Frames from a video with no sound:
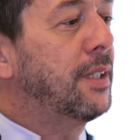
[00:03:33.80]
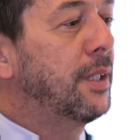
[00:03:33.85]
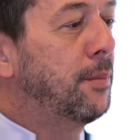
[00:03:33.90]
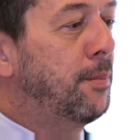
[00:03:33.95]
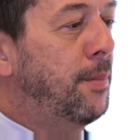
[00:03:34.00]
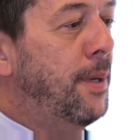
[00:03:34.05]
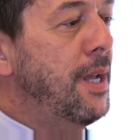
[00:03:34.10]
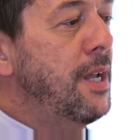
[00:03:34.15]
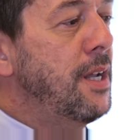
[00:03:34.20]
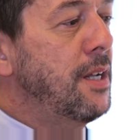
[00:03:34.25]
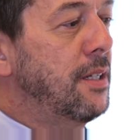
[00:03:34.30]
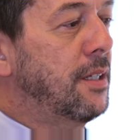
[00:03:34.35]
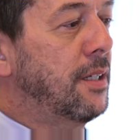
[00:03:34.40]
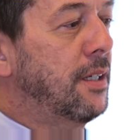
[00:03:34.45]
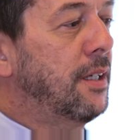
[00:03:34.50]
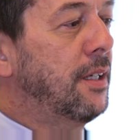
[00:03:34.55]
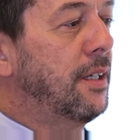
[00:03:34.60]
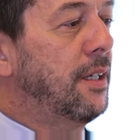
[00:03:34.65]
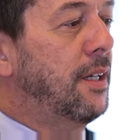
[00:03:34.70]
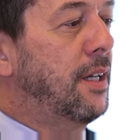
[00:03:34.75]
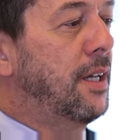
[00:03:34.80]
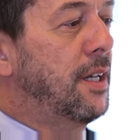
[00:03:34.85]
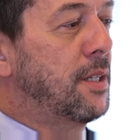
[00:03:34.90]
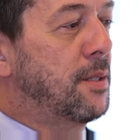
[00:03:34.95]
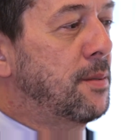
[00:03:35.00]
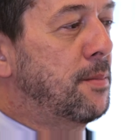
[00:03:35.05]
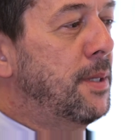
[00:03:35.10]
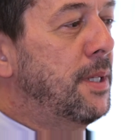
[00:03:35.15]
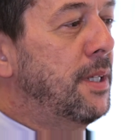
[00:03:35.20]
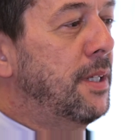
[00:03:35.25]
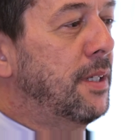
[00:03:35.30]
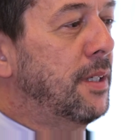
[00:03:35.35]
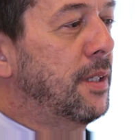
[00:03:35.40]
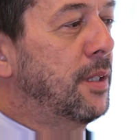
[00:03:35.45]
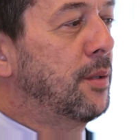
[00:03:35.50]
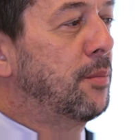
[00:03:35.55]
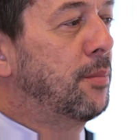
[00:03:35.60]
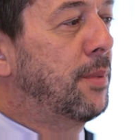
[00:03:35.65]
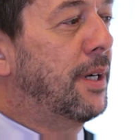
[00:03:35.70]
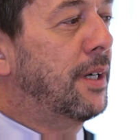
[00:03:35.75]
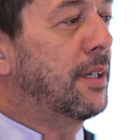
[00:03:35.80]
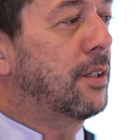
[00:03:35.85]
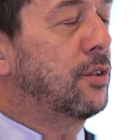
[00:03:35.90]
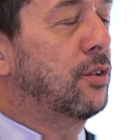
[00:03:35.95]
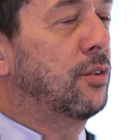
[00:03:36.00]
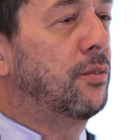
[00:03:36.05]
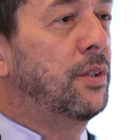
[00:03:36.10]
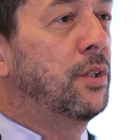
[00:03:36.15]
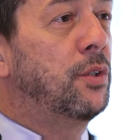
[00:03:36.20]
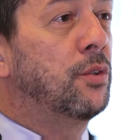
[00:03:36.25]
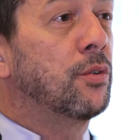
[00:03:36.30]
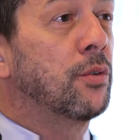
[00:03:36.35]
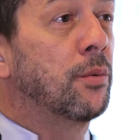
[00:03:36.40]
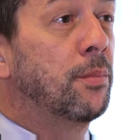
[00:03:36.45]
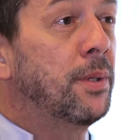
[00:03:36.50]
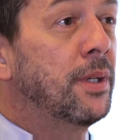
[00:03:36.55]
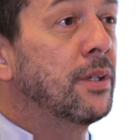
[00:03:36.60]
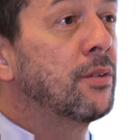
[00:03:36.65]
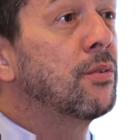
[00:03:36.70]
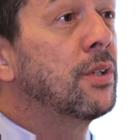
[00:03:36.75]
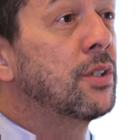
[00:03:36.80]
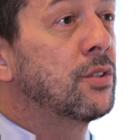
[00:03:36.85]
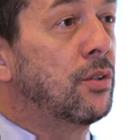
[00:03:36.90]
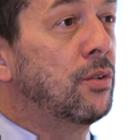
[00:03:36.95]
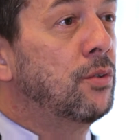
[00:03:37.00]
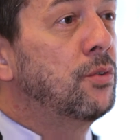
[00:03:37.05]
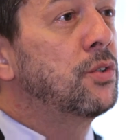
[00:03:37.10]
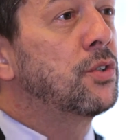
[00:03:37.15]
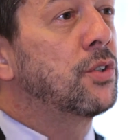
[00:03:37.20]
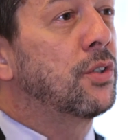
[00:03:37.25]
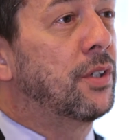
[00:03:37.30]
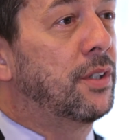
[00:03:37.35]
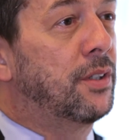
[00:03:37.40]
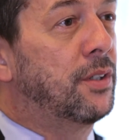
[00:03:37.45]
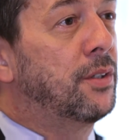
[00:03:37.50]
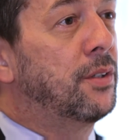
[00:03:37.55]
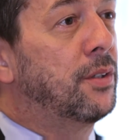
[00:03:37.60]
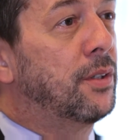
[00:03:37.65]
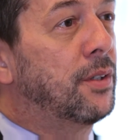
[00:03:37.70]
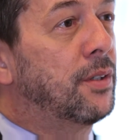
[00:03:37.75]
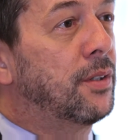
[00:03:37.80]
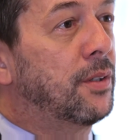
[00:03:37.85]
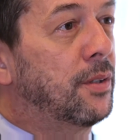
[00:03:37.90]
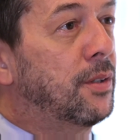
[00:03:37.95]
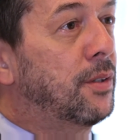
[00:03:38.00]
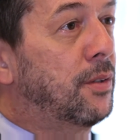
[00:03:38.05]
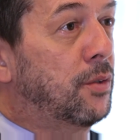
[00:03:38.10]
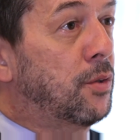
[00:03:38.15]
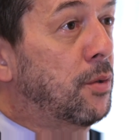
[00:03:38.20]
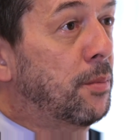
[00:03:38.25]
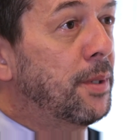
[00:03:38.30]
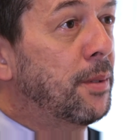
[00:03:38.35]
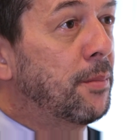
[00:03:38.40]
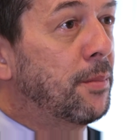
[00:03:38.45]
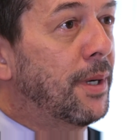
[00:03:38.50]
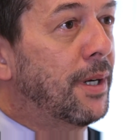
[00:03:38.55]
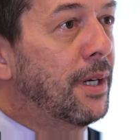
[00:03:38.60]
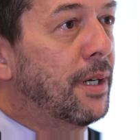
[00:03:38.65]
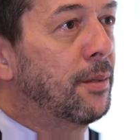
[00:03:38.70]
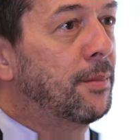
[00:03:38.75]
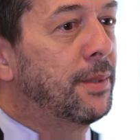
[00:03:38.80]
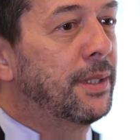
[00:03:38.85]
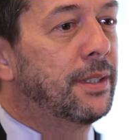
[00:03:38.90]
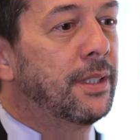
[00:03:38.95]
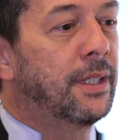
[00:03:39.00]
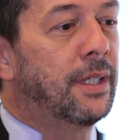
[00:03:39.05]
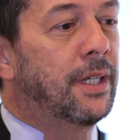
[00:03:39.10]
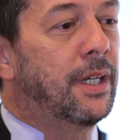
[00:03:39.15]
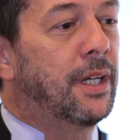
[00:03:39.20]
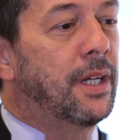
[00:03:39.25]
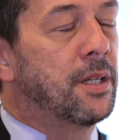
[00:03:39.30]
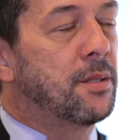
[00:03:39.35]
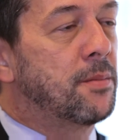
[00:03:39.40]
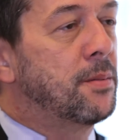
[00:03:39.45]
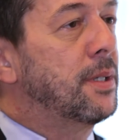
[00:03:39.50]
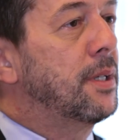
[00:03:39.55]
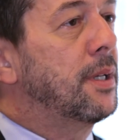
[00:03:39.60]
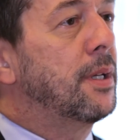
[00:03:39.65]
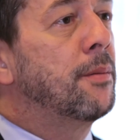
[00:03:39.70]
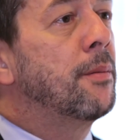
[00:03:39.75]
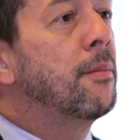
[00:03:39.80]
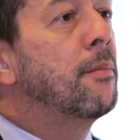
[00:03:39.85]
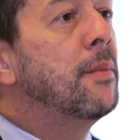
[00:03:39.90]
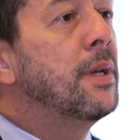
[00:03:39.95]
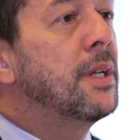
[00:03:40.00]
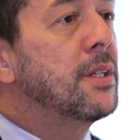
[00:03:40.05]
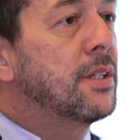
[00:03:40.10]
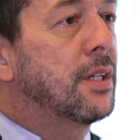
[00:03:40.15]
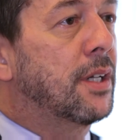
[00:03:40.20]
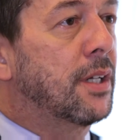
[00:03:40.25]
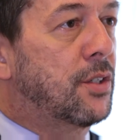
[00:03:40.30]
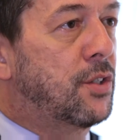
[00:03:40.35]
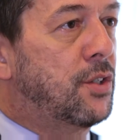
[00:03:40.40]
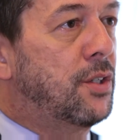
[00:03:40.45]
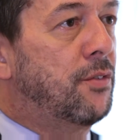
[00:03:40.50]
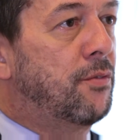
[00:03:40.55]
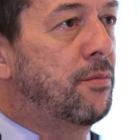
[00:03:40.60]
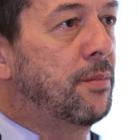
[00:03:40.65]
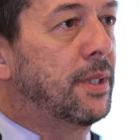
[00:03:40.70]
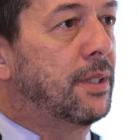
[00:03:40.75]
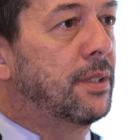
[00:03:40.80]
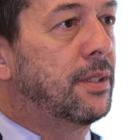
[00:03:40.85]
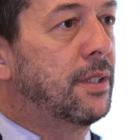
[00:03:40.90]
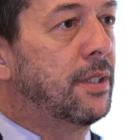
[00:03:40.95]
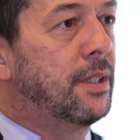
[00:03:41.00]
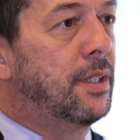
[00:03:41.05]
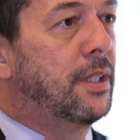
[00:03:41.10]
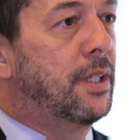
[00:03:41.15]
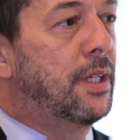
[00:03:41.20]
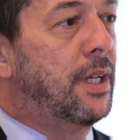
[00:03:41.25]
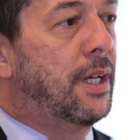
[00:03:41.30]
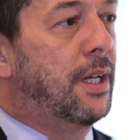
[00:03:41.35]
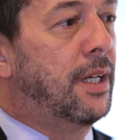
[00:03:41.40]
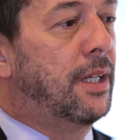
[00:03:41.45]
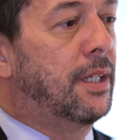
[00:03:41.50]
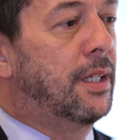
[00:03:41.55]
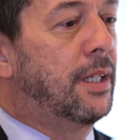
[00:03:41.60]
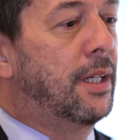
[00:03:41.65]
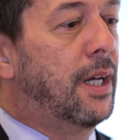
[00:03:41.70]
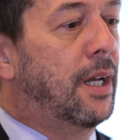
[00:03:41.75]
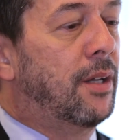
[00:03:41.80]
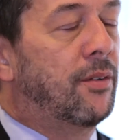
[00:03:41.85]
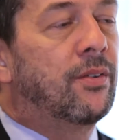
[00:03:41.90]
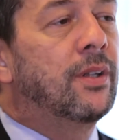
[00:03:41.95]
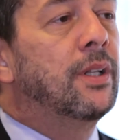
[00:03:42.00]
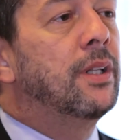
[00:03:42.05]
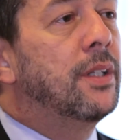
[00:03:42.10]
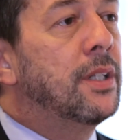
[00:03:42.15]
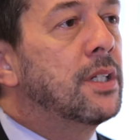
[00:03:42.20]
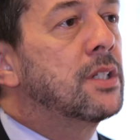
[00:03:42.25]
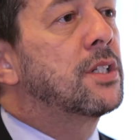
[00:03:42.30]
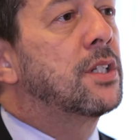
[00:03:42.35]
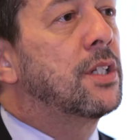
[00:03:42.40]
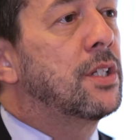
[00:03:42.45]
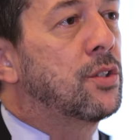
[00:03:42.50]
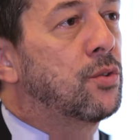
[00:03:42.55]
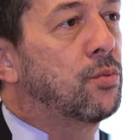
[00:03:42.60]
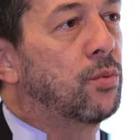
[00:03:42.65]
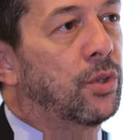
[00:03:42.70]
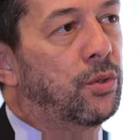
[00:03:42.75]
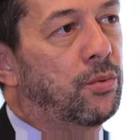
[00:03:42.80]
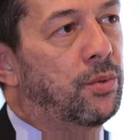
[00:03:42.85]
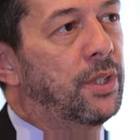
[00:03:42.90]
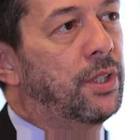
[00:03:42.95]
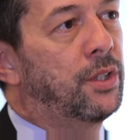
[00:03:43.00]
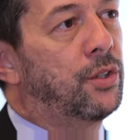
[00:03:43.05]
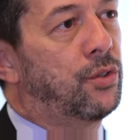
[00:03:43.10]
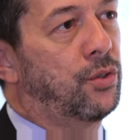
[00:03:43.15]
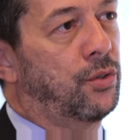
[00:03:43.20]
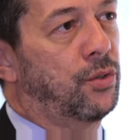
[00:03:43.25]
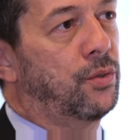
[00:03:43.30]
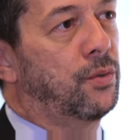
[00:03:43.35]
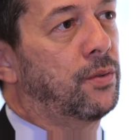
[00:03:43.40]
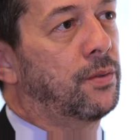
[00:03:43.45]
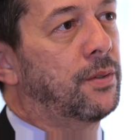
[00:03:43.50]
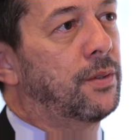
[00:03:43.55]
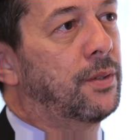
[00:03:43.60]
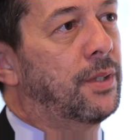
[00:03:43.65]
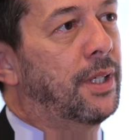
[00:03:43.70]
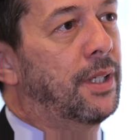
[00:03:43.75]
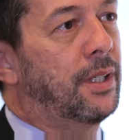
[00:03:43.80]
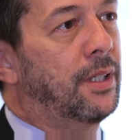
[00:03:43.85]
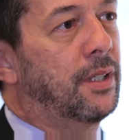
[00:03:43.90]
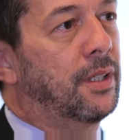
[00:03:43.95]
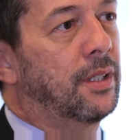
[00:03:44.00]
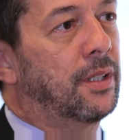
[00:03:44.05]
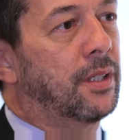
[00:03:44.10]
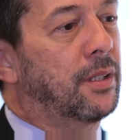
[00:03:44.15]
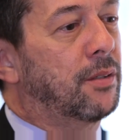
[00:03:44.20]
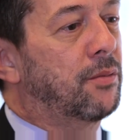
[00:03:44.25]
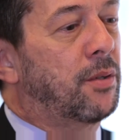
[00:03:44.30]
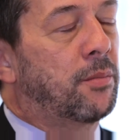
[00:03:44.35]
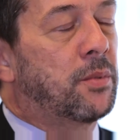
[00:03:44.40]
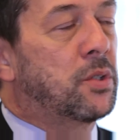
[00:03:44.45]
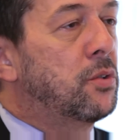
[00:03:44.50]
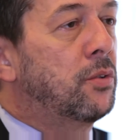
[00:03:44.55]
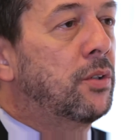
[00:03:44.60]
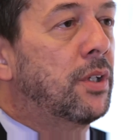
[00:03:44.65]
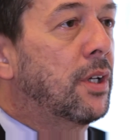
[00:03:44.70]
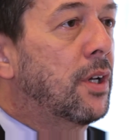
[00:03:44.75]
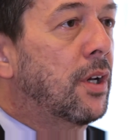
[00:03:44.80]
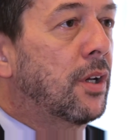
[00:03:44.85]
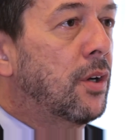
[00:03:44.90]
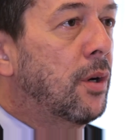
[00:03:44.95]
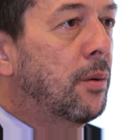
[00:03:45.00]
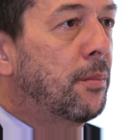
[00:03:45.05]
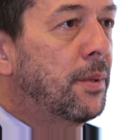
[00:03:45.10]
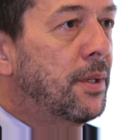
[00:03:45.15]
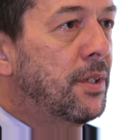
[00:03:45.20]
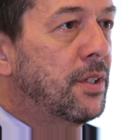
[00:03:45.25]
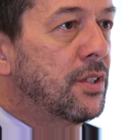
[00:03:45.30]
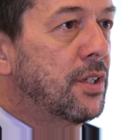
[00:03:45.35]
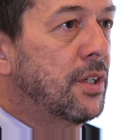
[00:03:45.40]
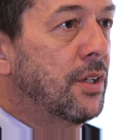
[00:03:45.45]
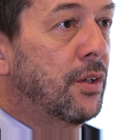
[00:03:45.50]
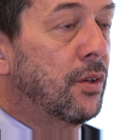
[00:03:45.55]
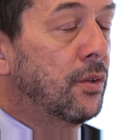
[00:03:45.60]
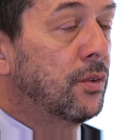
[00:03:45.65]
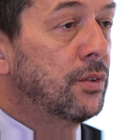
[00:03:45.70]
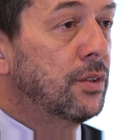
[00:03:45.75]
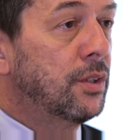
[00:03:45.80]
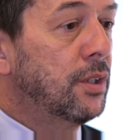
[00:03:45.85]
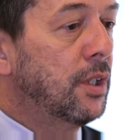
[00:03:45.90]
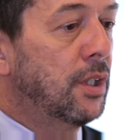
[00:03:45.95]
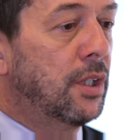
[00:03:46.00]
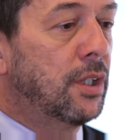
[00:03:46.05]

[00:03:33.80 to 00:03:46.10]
that pain has been part of a European resolution of the uh, European Parliament has been an amazing achievement. And uh, I feel this is what we need to do. And uh, pharmaceutical companies and known